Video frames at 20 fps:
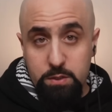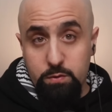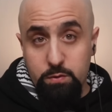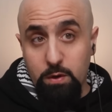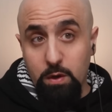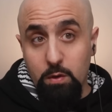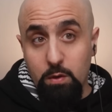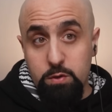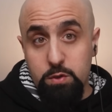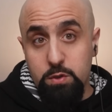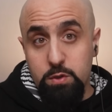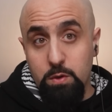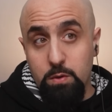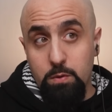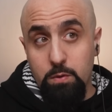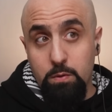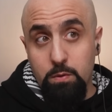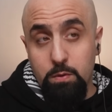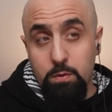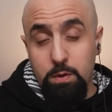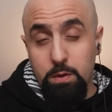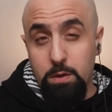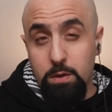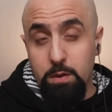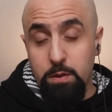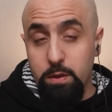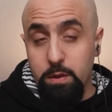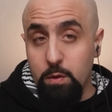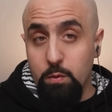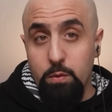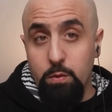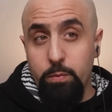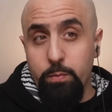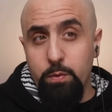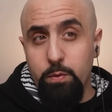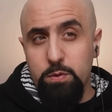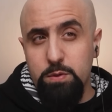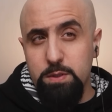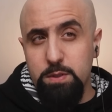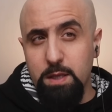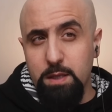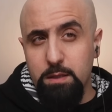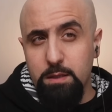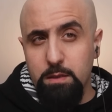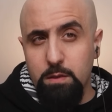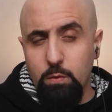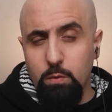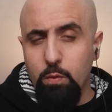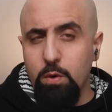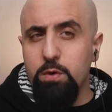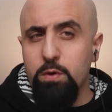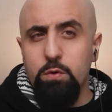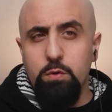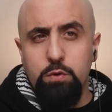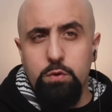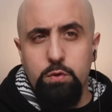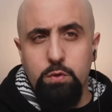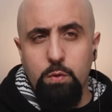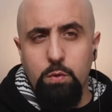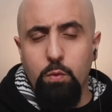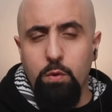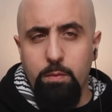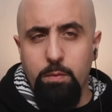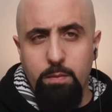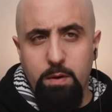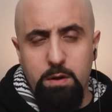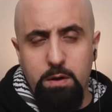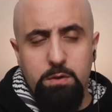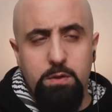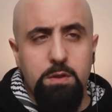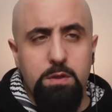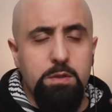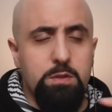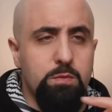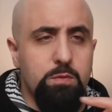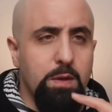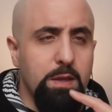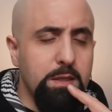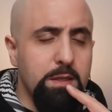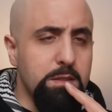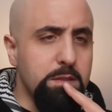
Israel also, there were reports that 1 or 2 were martyred as well,